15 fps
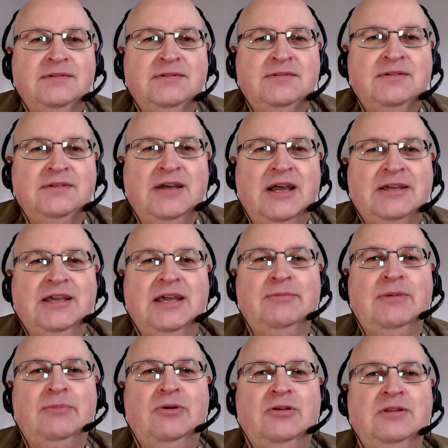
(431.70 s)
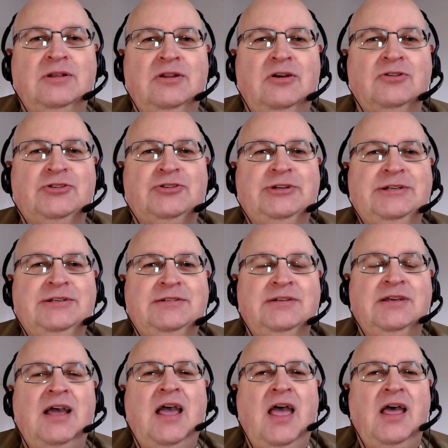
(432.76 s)
I came up on the lottery,
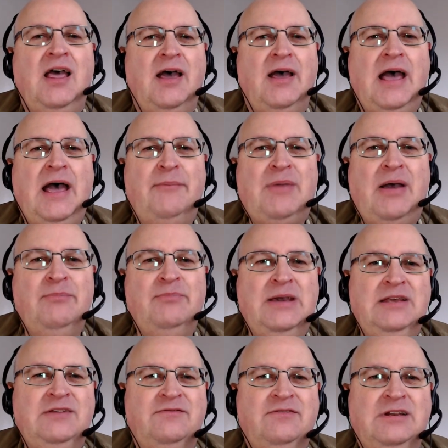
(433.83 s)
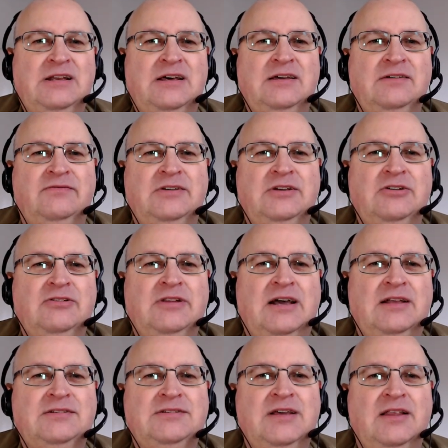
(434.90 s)
um, made for life. You know
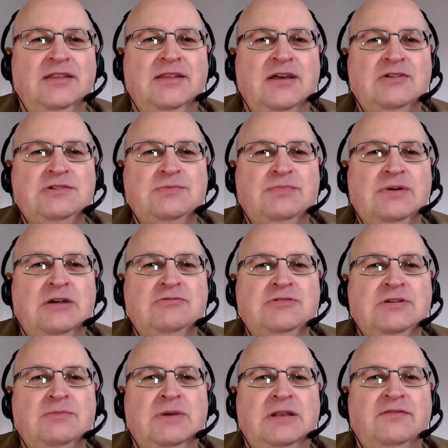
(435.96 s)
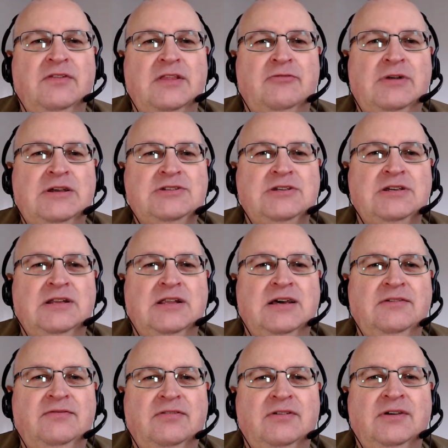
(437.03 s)
that £10,000 a month for the rest of your
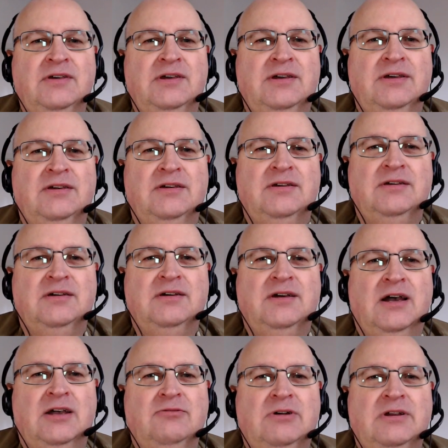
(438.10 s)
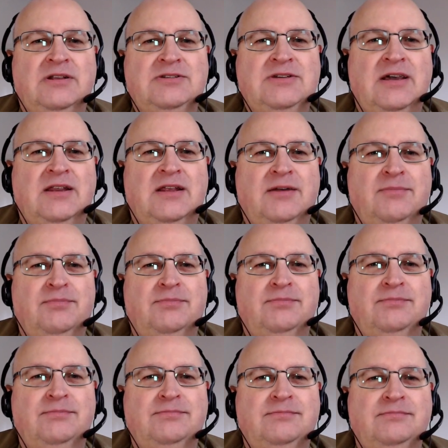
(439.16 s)
life? I won a tenner,
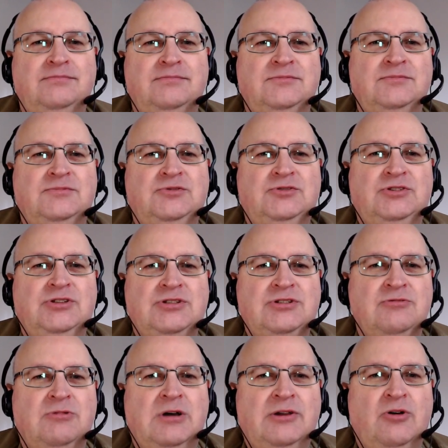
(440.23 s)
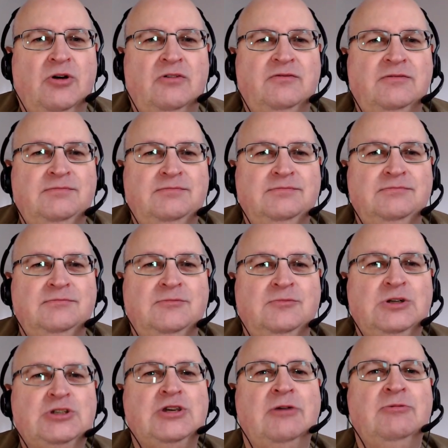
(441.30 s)
just a one-off,
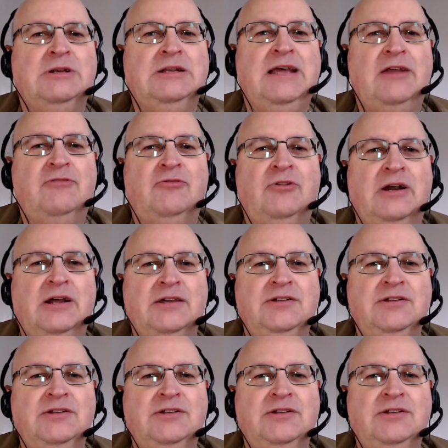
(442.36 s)
which I will let ride.